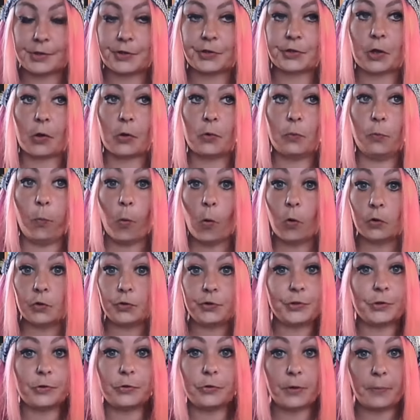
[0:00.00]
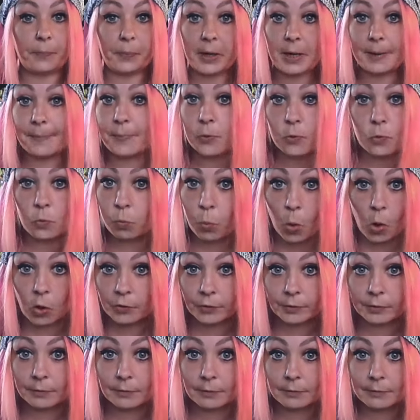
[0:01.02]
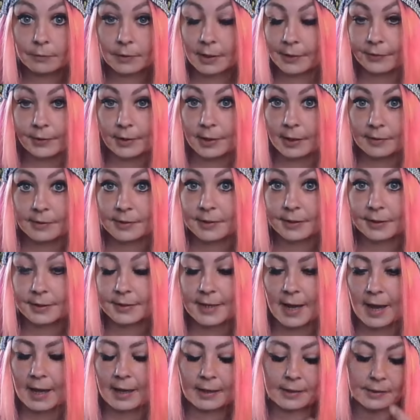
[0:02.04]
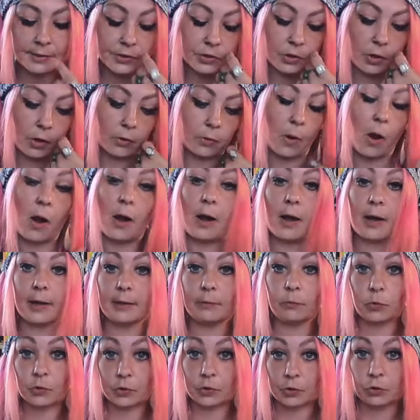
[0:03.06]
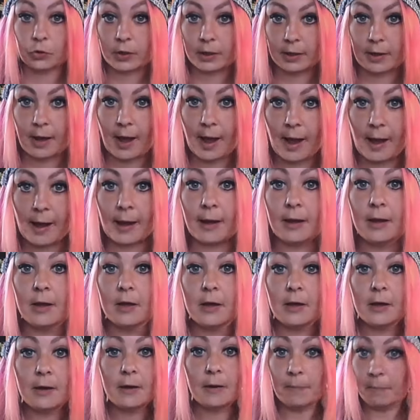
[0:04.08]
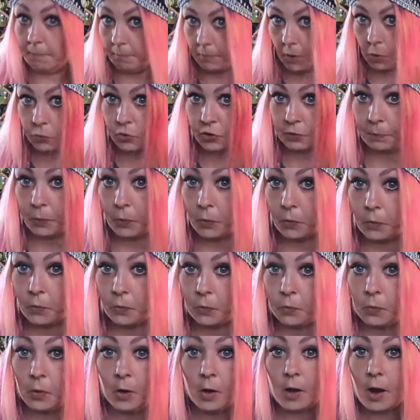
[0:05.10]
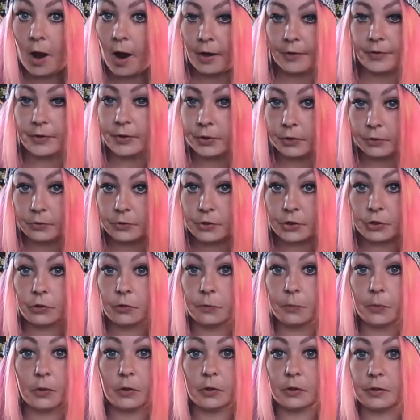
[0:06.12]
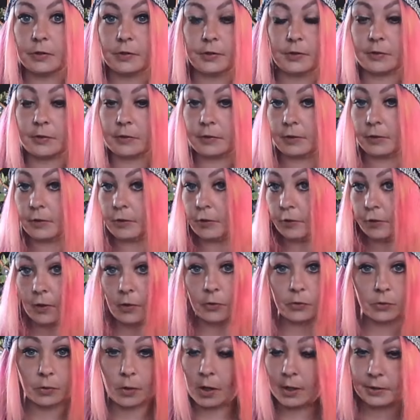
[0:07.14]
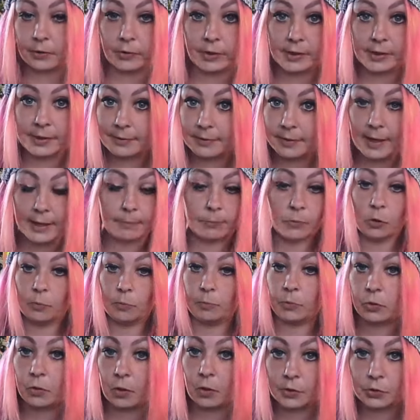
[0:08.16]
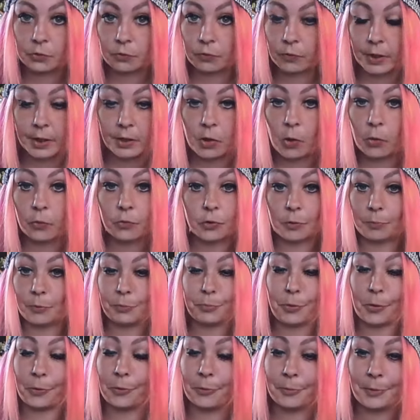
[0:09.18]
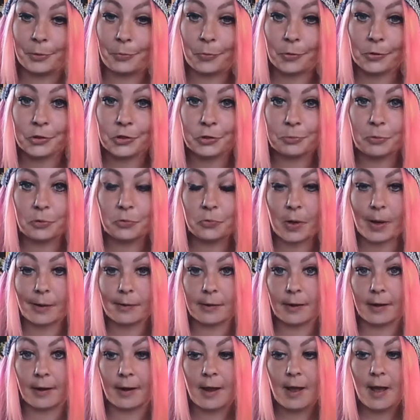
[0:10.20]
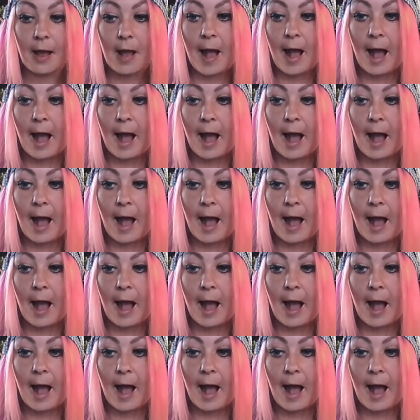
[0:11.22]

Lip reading: So what do the people want at the end of the day? So I was looking at multiple other YouTubers. You know, I don't need to name them. You guys already know them. You probably watched them already.